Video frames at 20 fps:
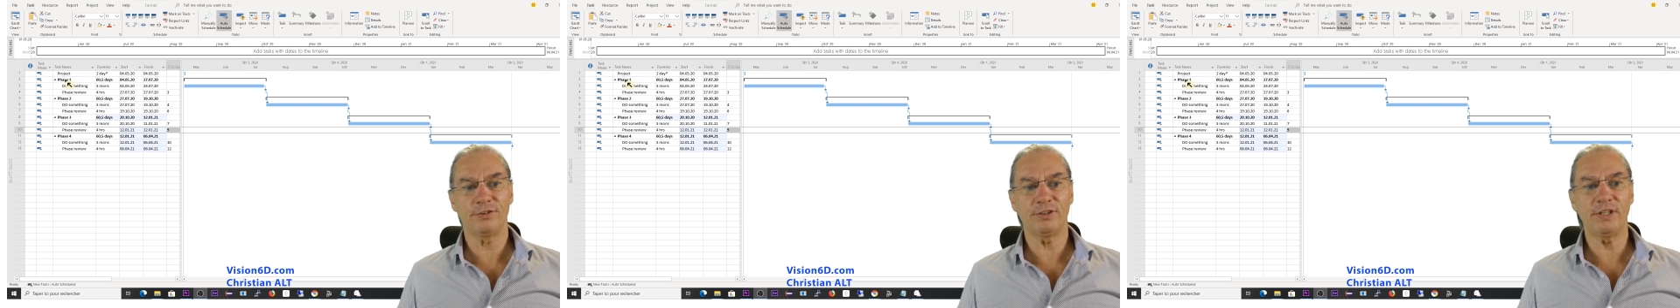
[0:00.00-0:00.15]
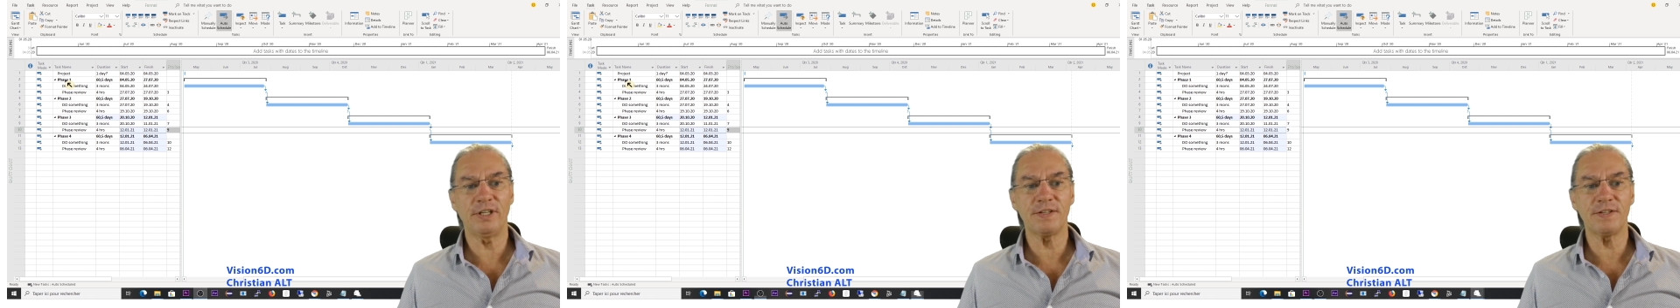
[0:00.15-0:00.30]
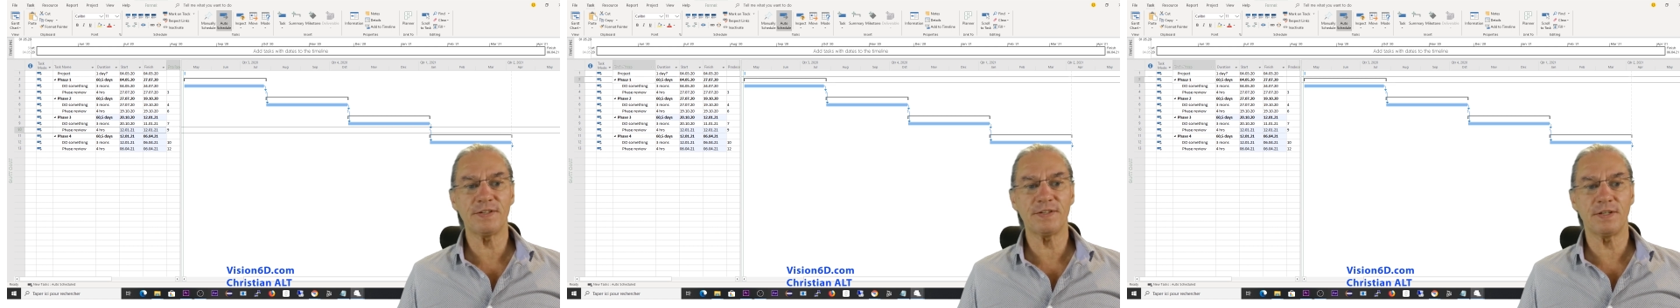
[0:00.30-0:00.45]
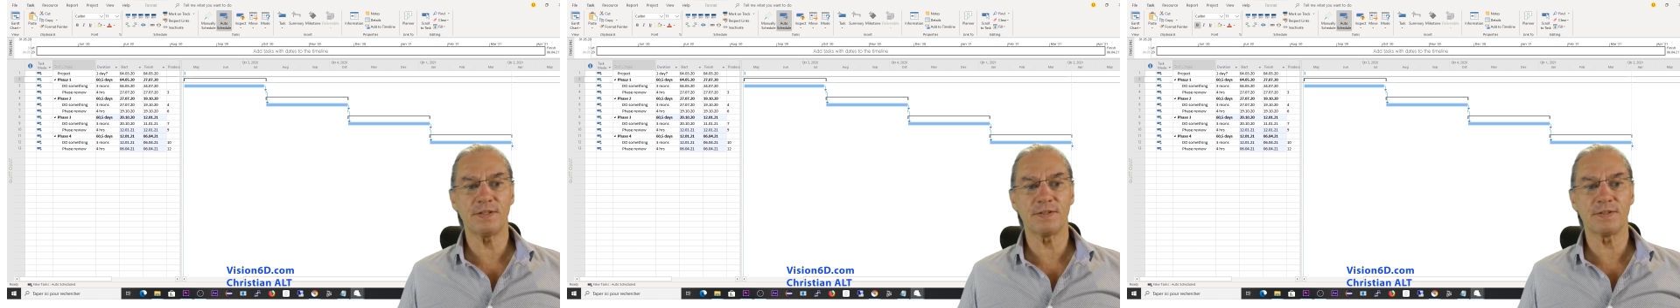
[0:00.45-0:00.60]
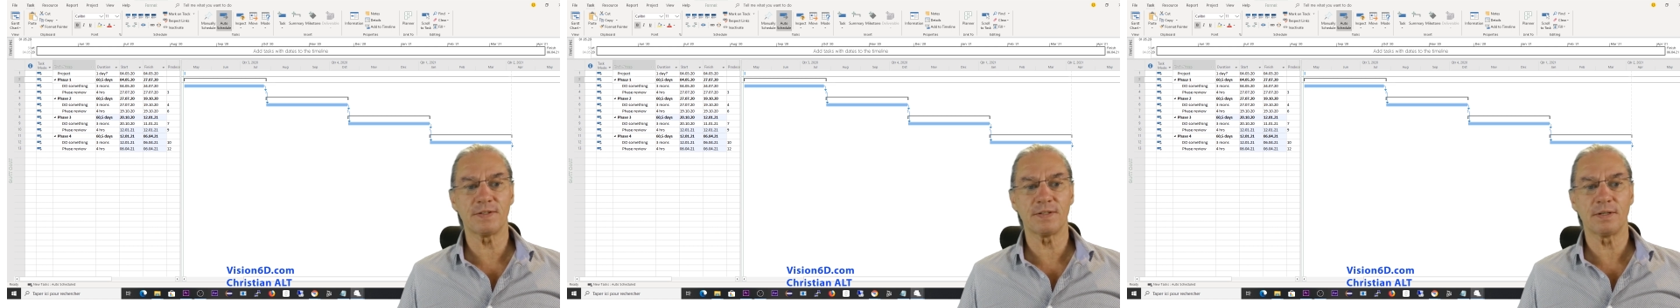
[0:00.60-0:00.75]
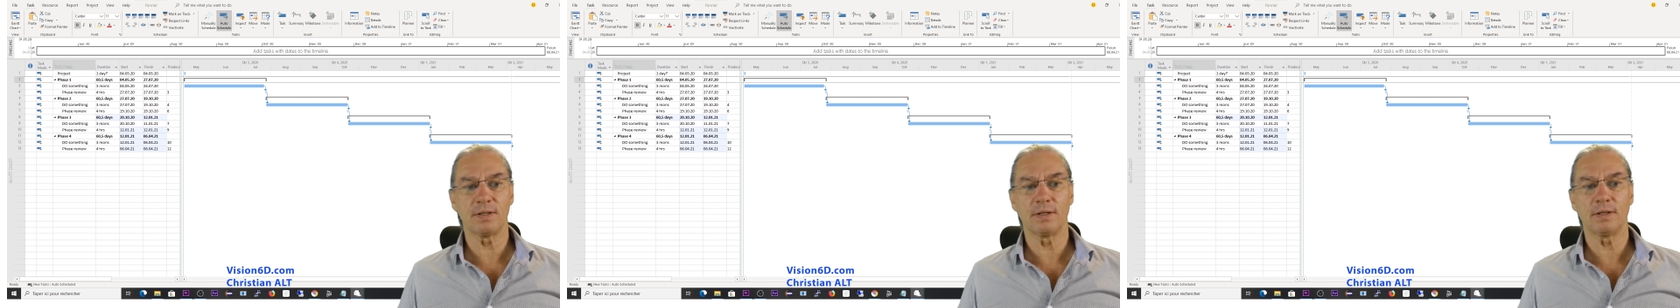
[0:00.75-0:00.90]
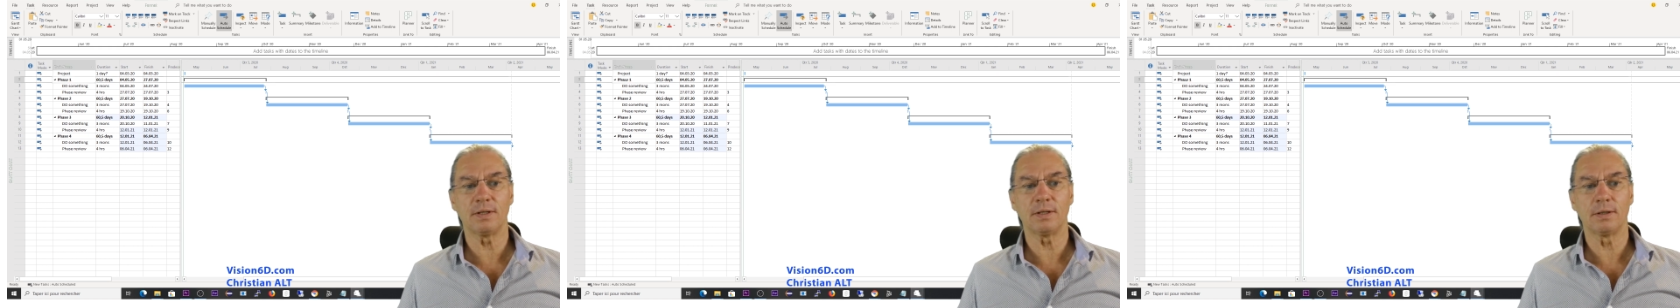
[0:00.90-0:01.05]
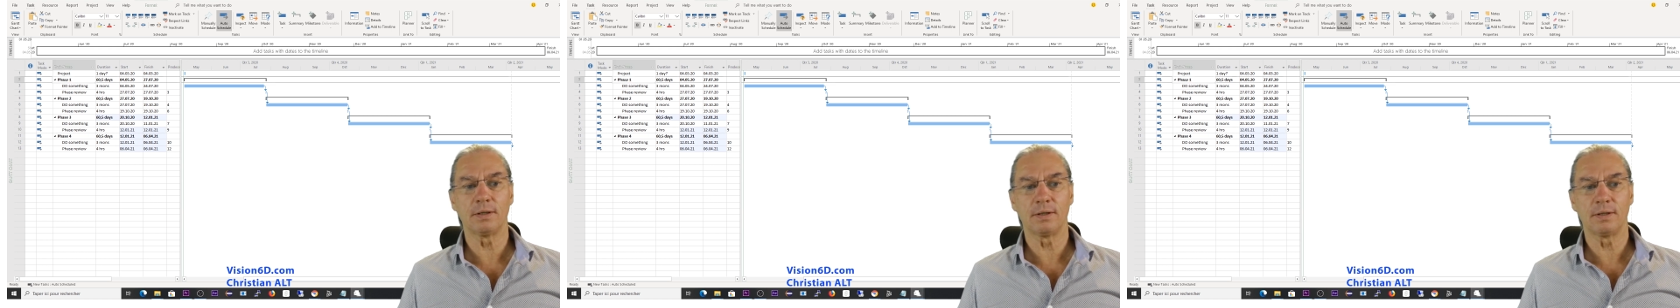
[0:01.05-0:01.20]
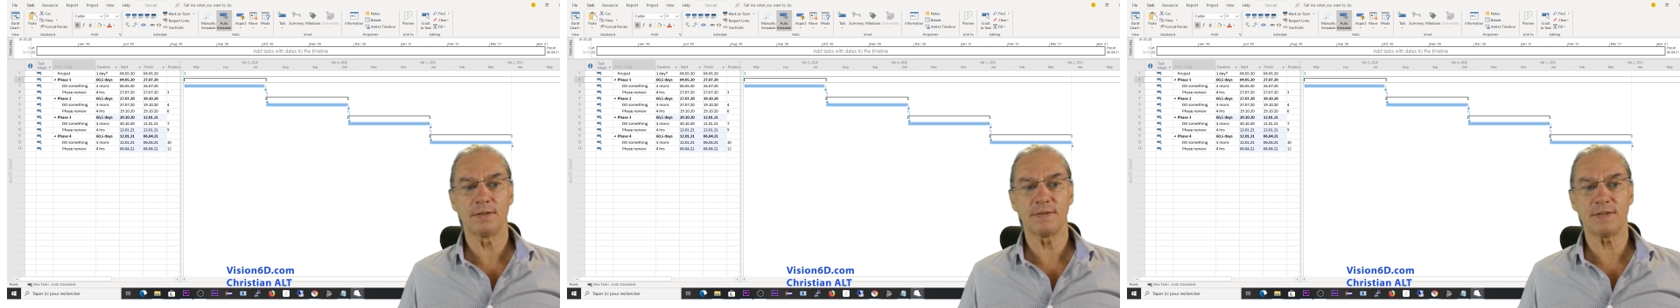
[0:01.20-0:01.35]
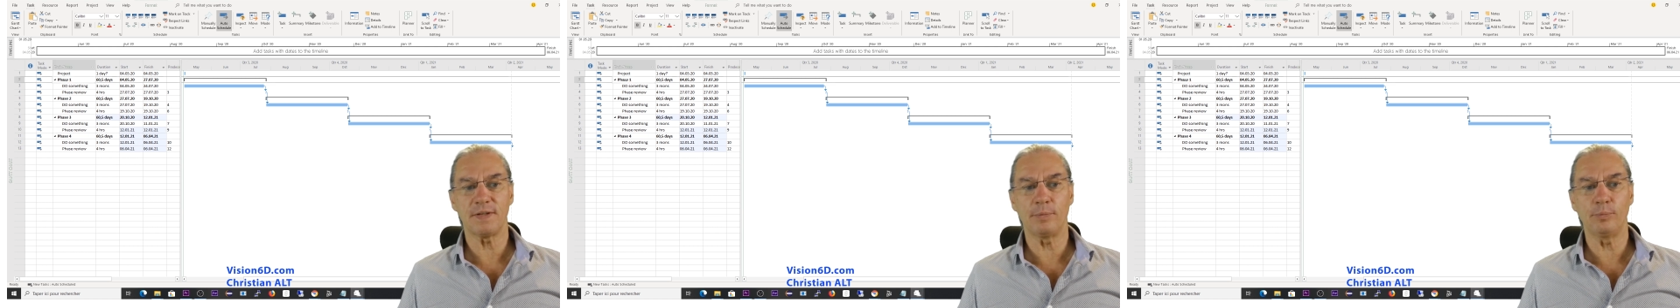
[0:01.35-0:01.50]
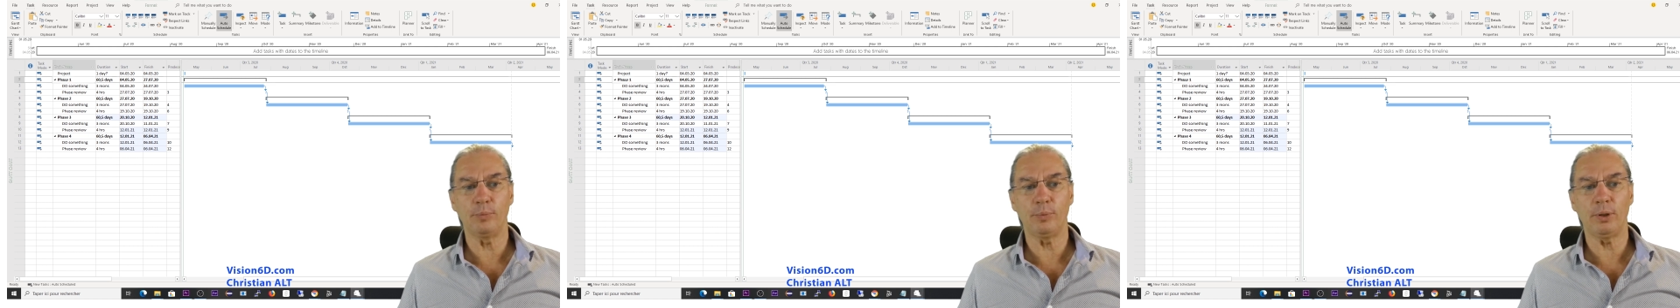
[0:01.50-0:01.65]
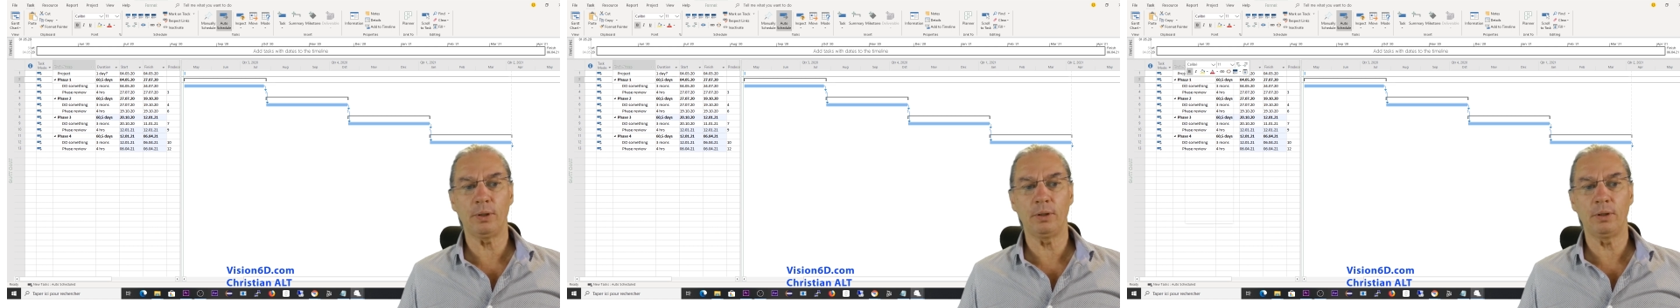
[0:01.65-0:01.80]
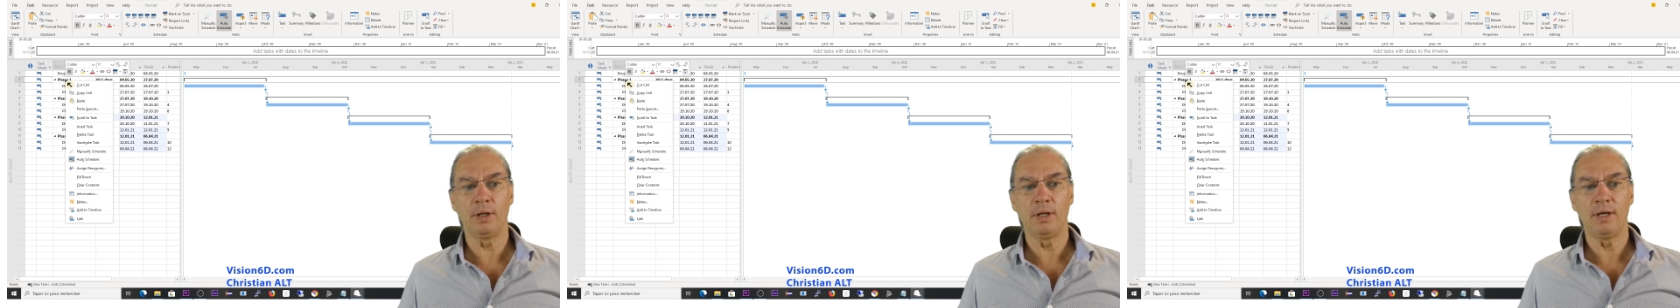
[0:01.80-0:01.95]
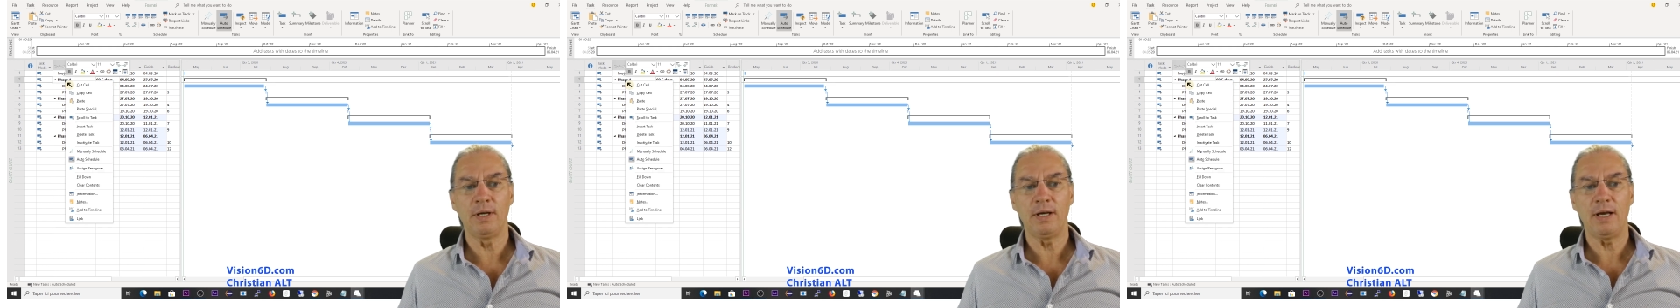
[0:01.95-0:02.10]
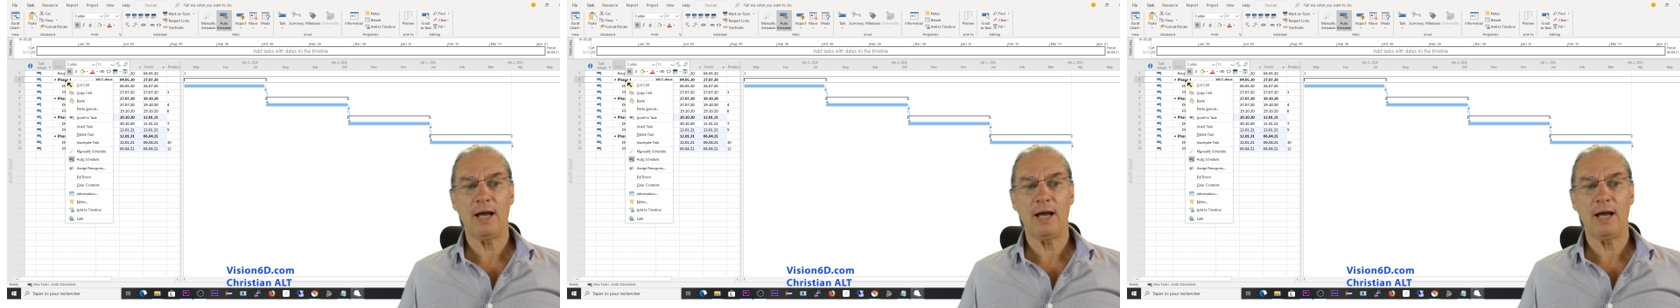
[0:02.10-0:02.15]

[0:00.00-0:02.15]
For this, it's simple.